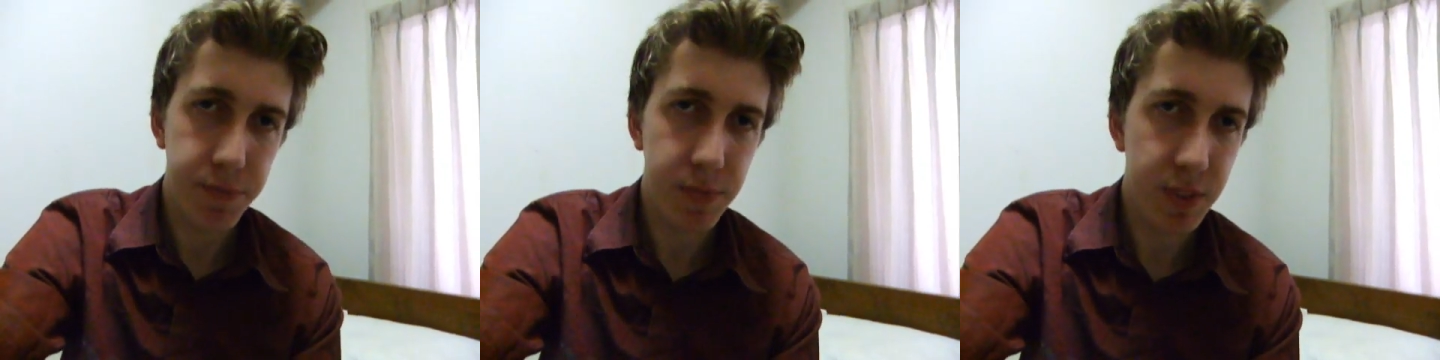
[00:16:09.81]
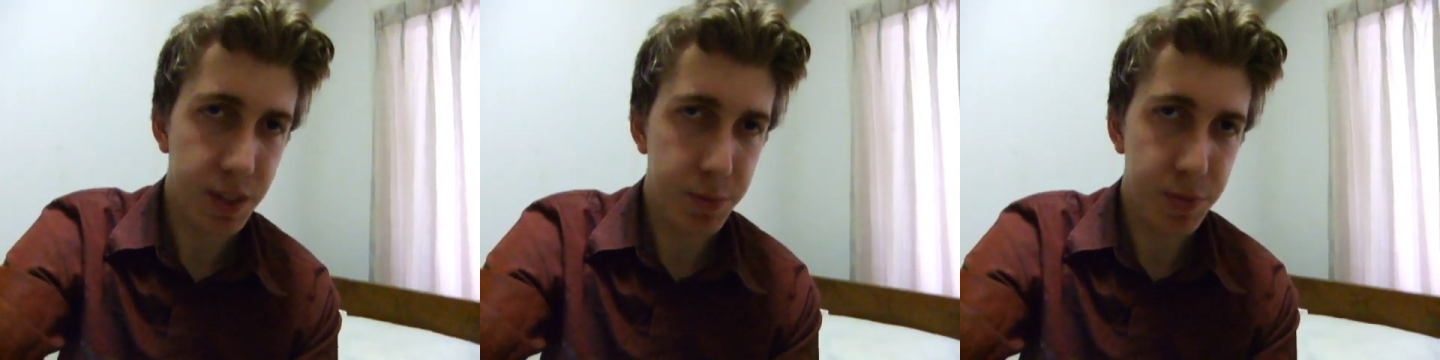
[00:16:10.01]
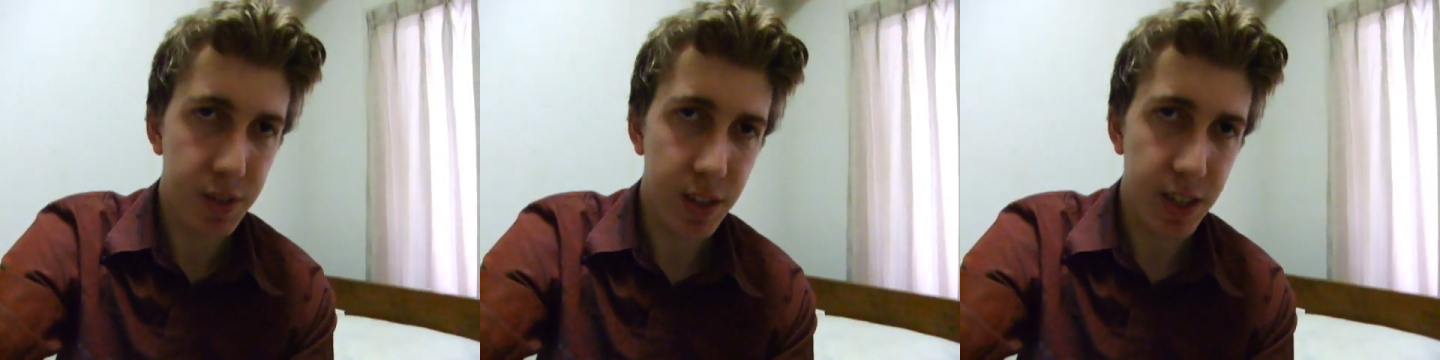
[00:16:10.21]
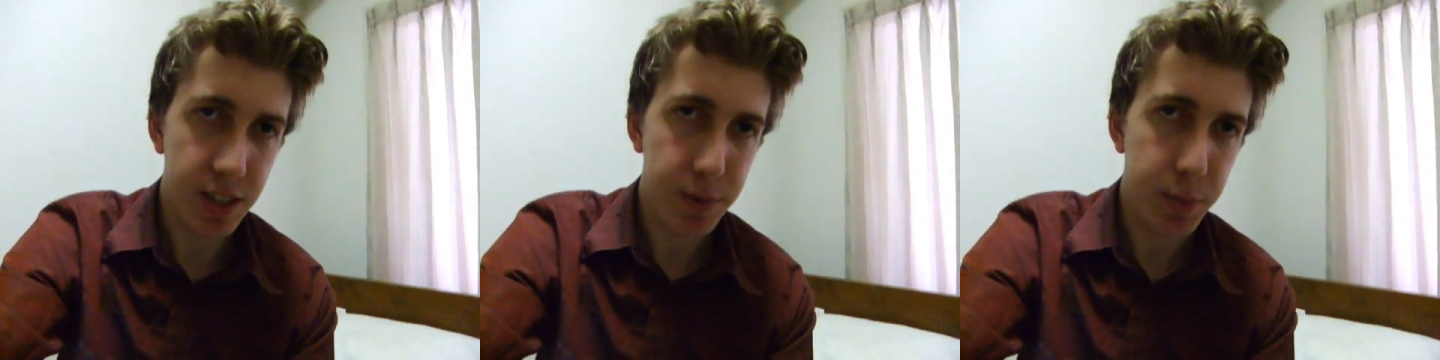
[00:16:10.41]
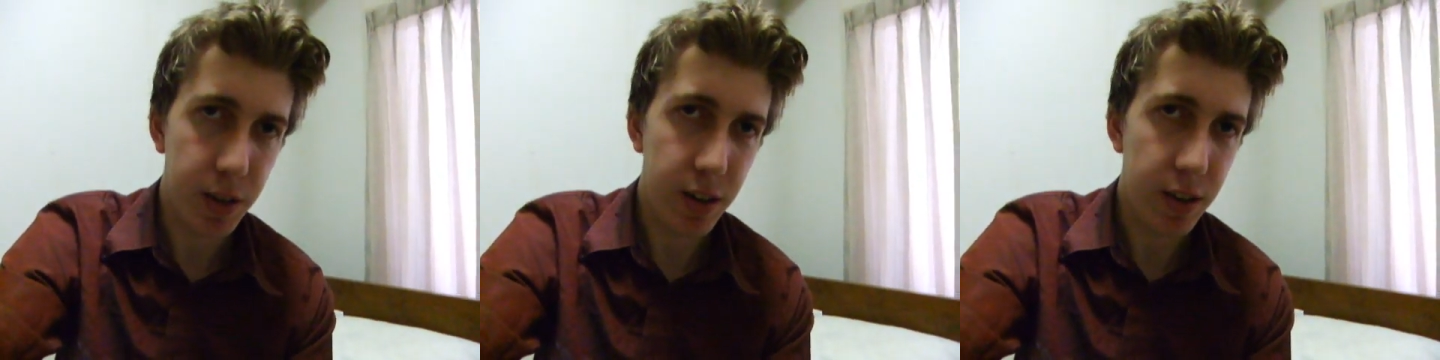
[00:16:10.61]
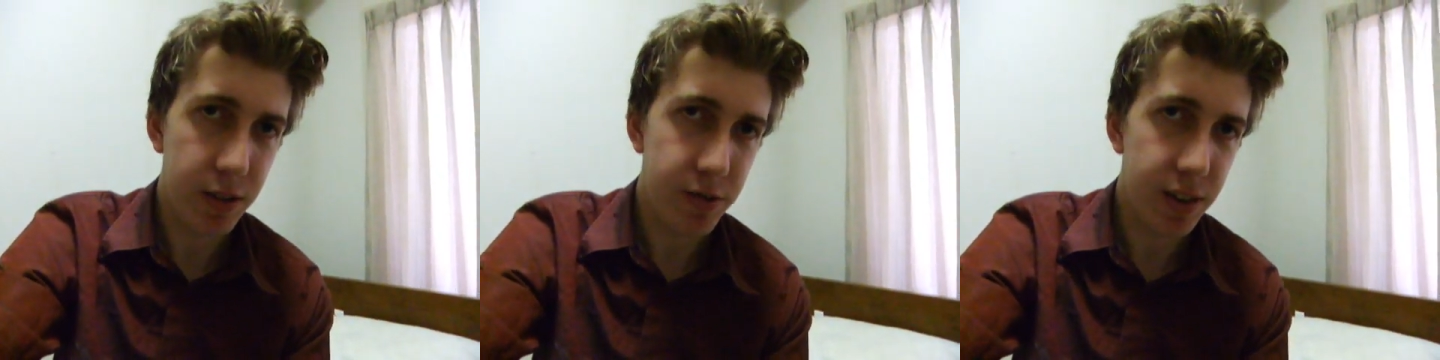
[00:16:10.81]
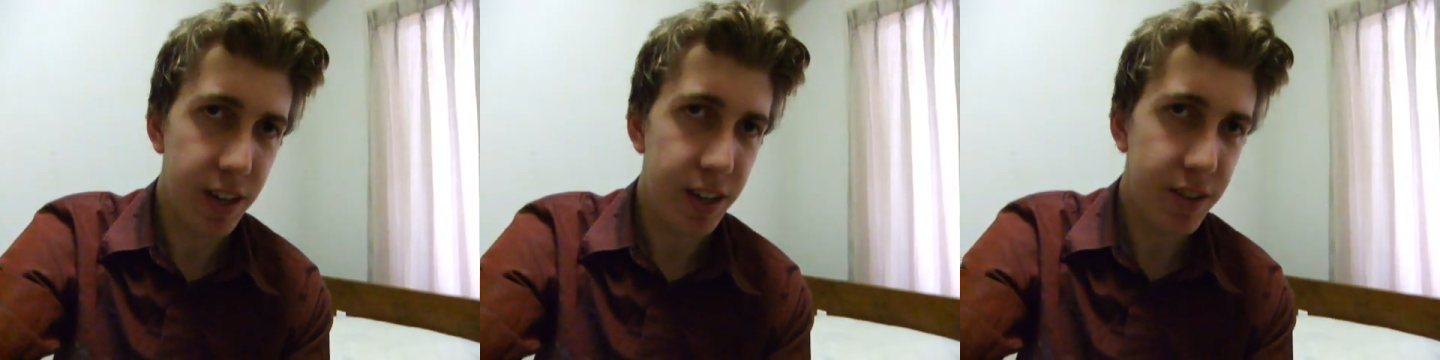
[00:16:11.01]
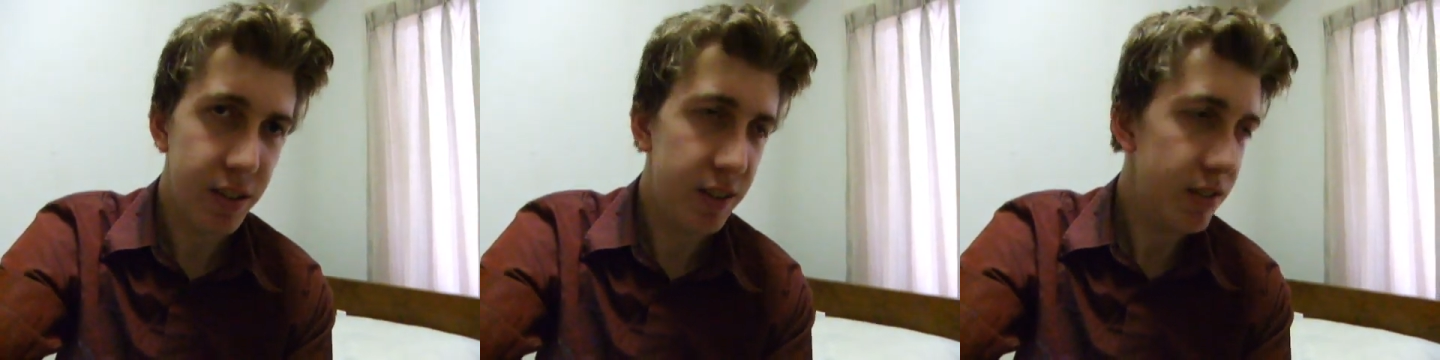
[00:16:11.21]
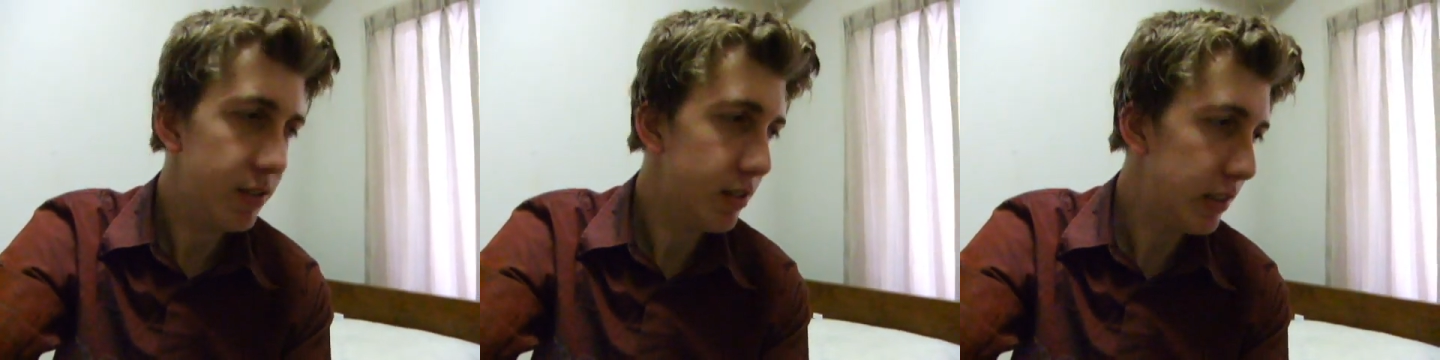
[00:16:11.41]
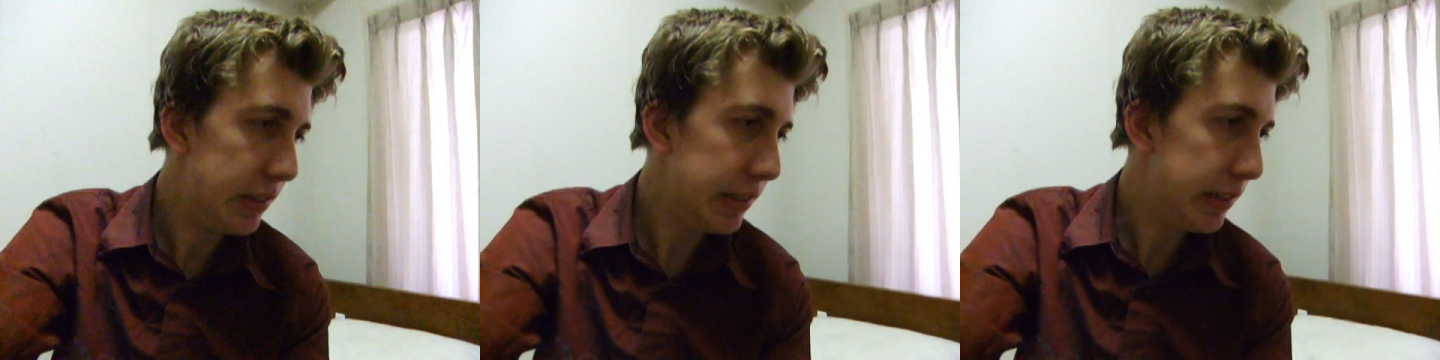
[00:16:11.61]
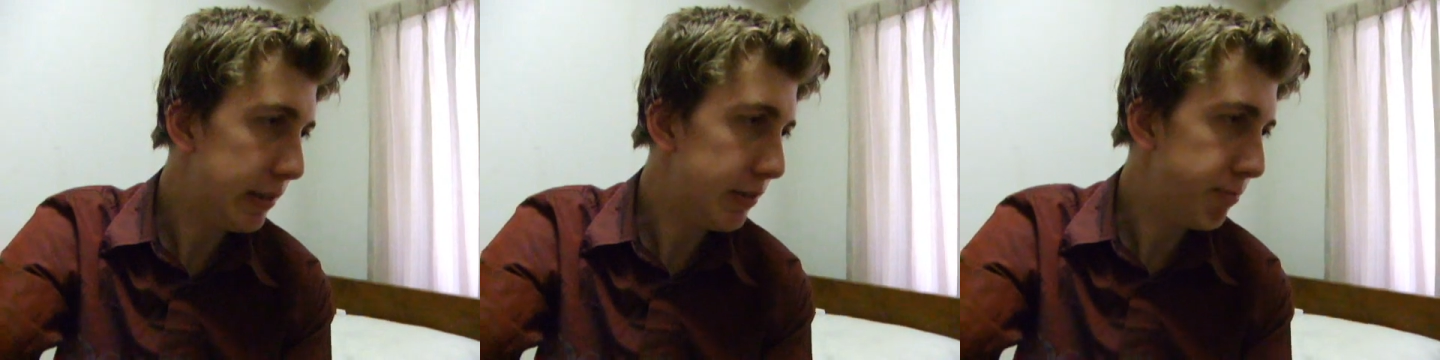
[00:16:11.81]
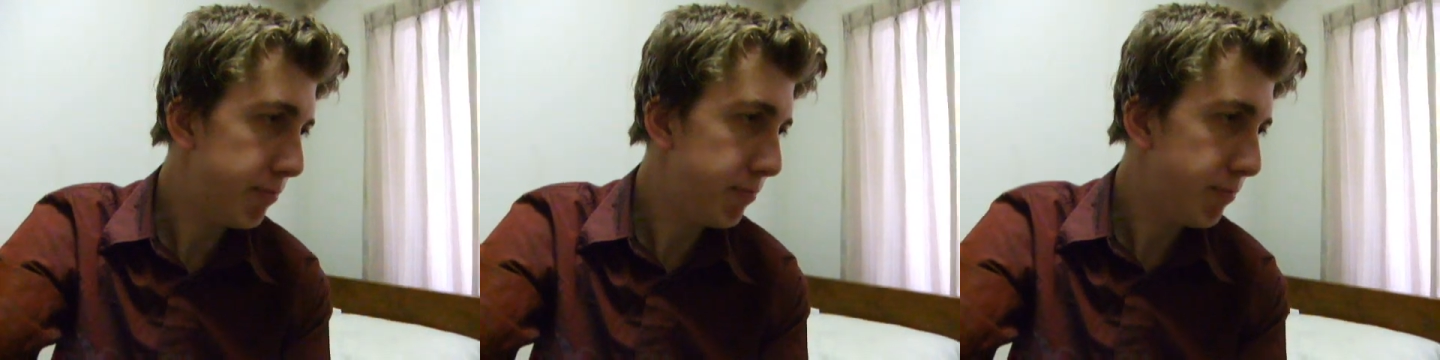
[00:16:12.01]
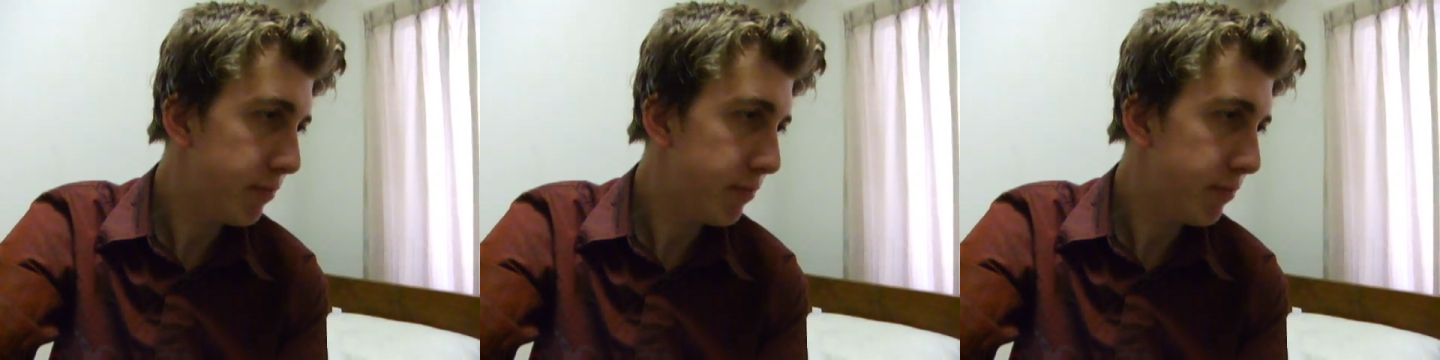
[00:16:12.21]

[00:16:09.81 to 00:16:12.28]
Seems to last about half an hour.